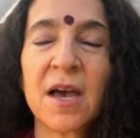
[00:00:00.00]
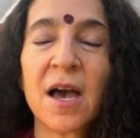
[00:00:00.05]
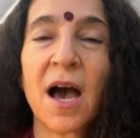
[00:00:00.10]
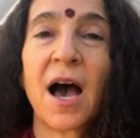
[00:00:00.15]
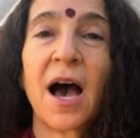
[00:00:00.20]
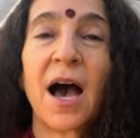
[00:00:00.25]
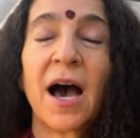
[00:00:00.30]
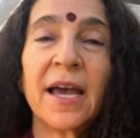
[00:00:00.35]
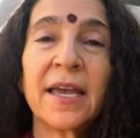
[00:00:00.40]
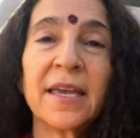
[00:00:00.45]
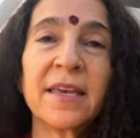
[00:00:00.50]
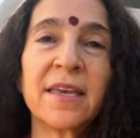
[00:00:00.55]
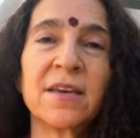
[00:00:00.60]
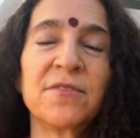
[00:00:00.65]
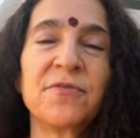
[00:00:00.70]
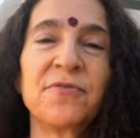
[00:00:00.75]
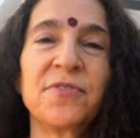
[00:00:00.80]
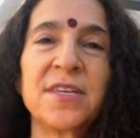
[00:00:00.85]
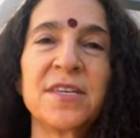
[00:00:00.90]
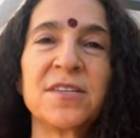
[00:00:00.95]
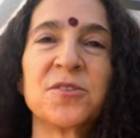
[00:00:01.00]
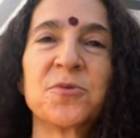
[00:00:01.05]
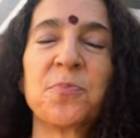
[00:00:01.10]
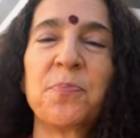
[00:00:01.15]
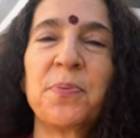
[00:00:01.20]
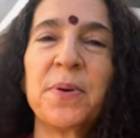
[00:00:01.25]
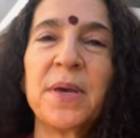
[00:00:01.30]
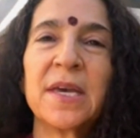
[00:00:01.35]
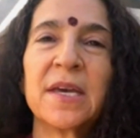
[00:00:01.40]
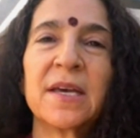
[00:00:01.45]
I give these
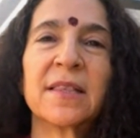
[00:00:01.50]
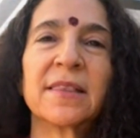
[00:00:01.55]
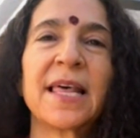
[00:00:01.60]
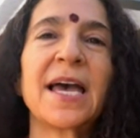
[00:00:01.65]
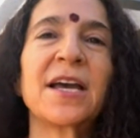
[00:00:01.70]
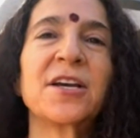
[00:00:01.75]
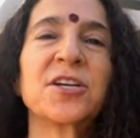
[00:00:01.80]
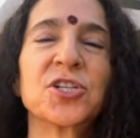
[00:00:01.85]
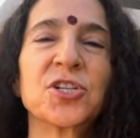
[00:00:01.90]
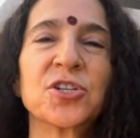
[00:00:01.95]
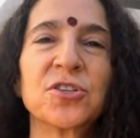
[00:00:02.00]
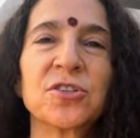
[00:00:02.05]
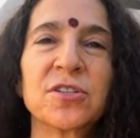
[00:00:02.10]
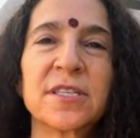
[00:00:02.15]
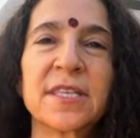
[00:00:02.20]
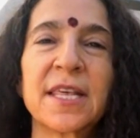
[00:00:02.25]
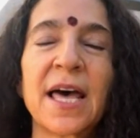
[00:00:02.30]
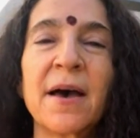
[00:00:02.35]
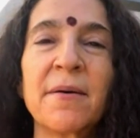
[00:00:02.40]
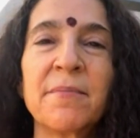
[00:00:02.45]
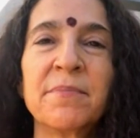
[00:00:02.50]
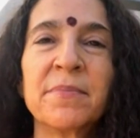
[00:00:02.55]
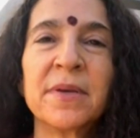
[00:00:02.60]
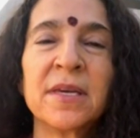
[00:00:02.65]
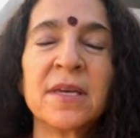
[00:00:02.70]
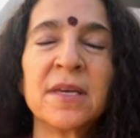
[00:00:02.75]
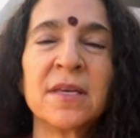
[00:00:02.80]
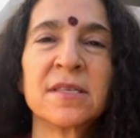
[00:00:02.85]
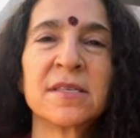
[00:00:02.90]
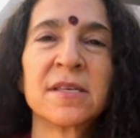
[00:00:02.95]
big lectures, that
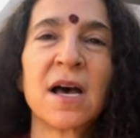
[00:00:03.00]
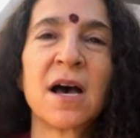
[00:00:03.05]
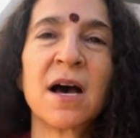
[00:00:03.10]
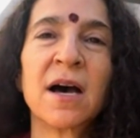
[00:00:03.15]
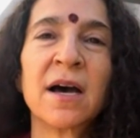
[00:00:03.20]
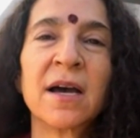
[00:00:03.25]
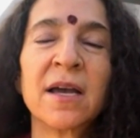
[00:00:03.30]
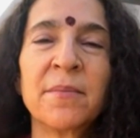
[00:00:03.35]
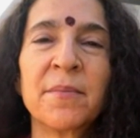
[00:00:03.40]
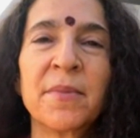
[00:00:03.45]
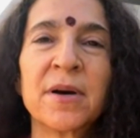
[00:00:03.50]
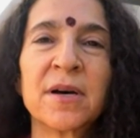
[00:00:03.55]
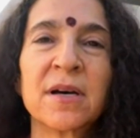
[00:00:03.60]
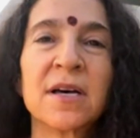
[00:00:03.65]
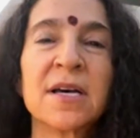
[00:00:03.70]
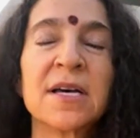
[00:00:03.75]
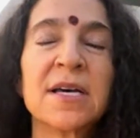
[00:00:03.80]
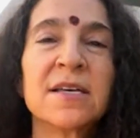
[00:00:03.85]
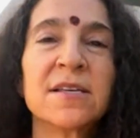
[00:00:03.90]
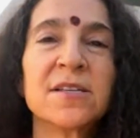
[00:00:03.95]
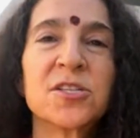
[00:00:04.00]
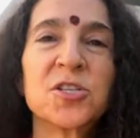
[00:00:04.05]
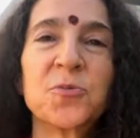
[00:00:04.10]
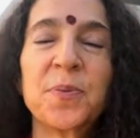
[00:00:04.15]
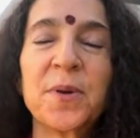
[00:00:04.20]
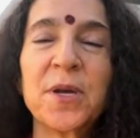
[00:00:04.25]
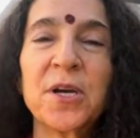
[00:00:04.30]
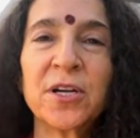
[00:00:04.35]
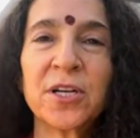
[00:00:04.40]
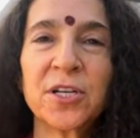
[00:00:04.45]
means I'm a
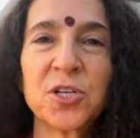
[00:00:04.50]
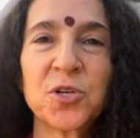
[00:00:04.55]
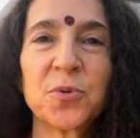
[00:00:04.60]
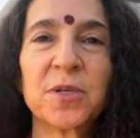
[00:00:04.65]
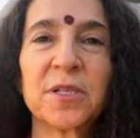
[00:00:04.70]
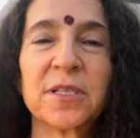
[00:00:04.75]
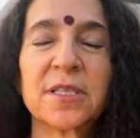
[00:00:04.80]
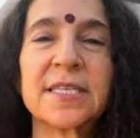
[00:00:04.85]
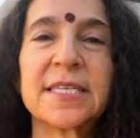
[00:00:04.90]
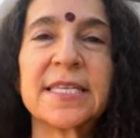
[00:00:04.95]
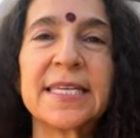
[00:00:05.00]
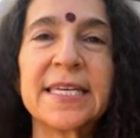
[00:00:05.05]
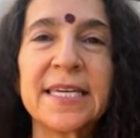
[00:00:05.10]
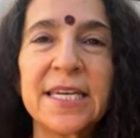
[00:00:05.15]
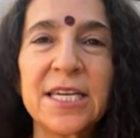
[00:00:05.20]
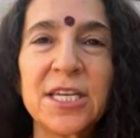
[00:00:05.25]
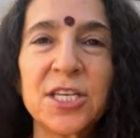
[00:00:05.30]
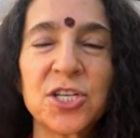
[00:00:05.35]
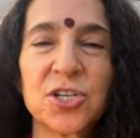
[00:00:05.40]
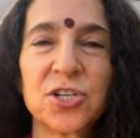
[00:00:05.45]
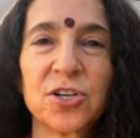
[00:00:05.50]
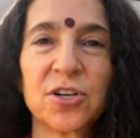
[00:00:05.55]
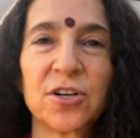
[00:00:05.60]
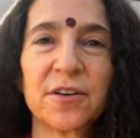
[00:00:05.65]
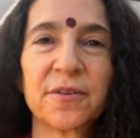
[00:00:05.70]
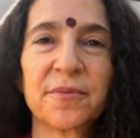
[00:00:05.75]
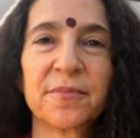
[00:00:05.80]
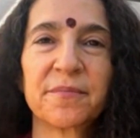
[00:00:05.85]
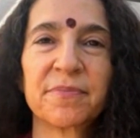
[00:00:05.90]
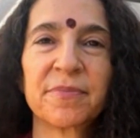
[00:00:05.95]
spiritual teacher.
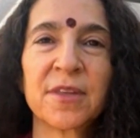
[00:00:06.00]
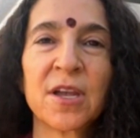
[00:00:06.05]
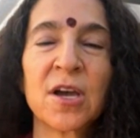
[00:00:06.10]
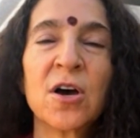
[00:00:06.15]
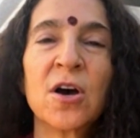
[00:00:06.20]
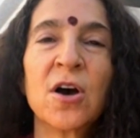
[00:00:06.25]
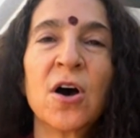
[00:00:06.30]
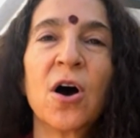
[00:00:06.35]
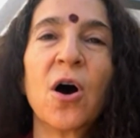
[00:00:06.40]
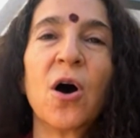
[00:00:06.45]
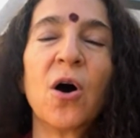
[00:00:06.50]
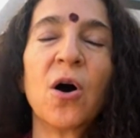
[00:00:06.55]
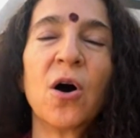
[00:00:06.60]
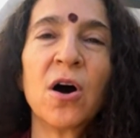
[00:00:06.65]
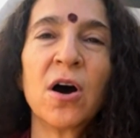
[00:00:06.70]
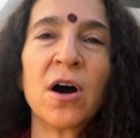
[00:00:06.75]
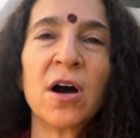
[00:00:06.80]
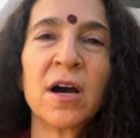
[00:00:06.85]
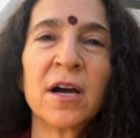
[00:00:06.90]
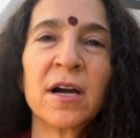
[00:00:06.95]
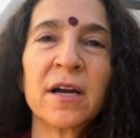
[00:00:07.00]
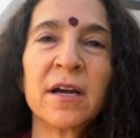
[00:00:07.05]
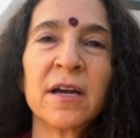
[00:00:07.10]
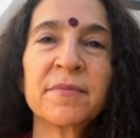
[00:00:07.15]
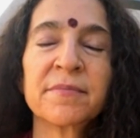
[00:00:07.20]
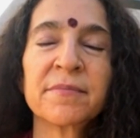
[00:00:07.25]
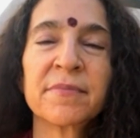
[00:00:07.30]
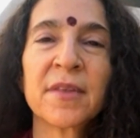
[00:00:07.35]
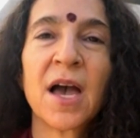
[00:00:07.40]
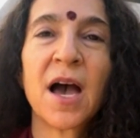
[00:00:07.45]
Or
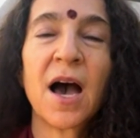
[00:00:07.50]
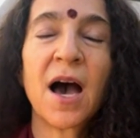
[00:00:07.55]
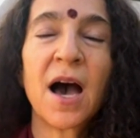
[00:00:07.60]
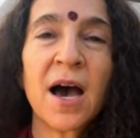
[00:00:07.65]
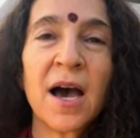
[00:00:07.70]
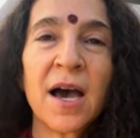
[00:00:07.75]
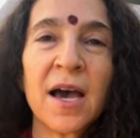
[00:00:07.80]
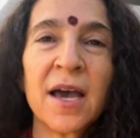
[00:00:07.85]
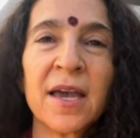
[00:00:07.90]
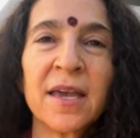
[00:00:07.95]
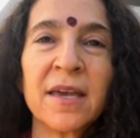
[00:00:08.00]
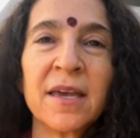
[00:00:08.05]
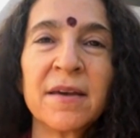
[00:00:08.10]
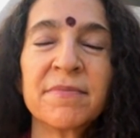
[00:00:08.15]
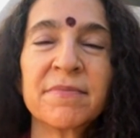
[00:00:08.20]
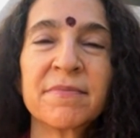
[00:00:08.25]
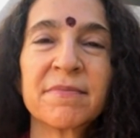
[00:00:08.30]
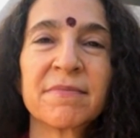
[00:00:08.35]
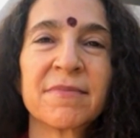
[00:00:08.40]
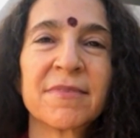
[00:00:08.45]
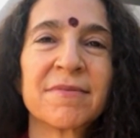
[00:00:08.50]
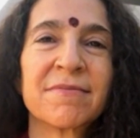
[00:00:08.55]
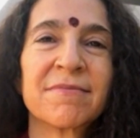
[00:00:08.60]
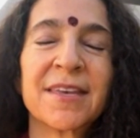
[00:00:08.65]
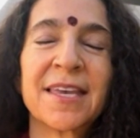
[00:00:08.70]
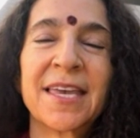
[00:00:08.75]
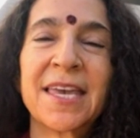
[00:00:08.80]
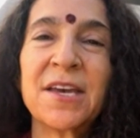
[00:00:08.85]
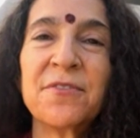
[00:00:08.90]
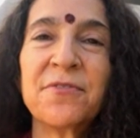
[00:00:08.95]
I
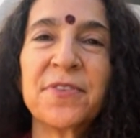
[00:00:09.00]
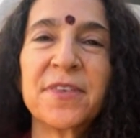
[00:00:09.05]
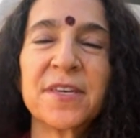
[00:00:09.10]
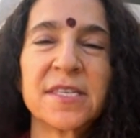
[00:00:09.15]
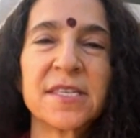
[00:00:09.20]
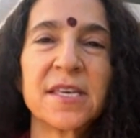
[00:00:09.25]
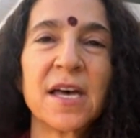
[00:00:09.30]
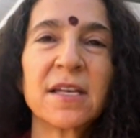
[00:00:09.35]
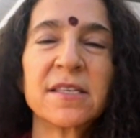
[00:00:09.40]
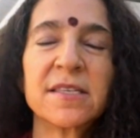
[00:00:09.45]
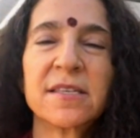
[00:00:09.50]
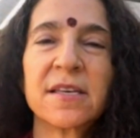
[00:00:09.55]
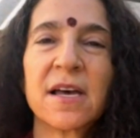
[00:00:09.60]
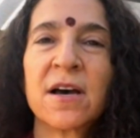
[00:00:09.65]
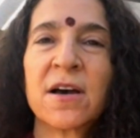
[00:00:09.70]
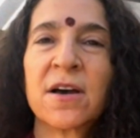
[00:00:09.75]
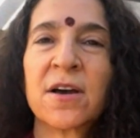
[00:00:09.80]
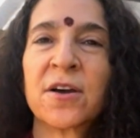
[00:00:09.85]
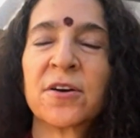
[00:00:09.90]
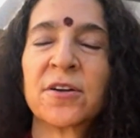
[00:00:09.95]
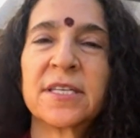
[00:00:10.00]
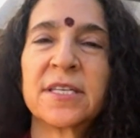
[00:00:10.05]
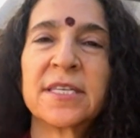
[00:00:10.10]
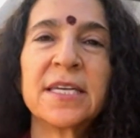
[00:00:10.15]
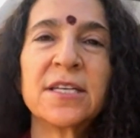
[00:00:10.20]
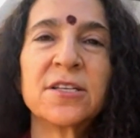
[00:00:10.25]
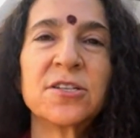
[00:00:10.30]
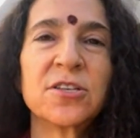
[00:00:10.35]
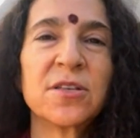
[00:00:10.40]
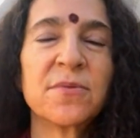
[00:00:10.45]
give the satsang or
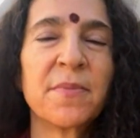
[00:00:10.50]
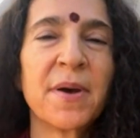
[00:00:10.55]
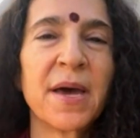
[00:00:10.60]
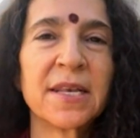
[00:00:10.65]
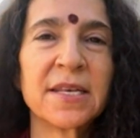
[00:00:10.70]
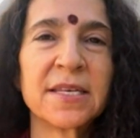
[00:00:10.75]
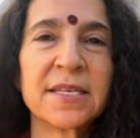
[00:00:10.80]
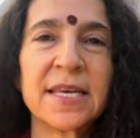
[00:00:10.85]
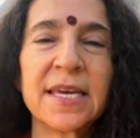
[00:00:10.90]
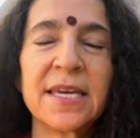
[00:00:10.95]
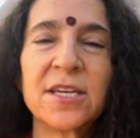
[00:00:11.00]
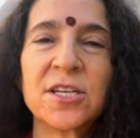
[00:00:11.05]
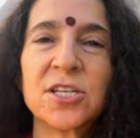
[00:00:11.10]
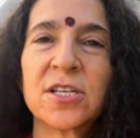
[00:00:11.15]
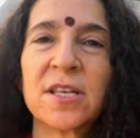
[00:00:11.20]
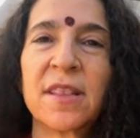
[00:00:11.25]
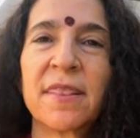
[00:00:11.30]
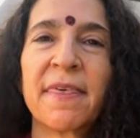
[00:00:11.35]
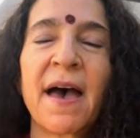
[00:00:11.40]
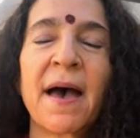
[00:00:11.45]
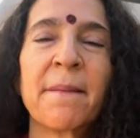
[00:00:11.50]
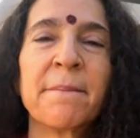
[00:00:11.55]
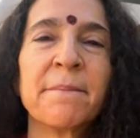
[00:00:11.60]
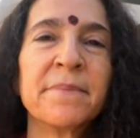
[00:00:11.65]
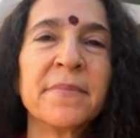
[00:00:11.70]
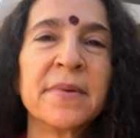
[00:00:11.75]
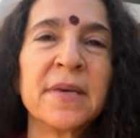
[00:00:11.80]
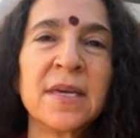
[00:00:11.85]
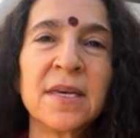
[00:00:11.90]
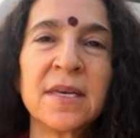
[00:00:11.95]
teach the meditation, that
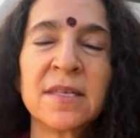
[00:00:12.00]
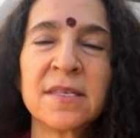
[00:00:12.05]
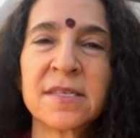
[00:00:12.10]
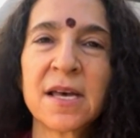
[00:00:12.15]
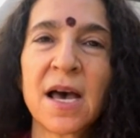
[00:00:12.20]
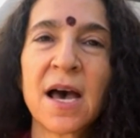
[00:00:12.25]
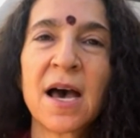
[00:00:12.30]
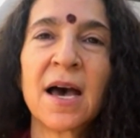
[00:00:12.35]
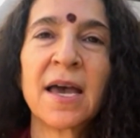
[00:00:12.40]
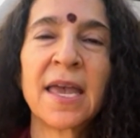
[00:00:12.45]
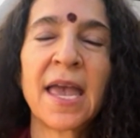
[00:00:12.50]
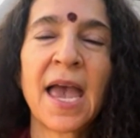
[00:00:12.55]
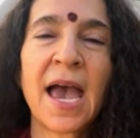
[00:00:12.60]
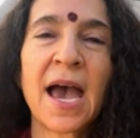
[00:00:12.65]
means I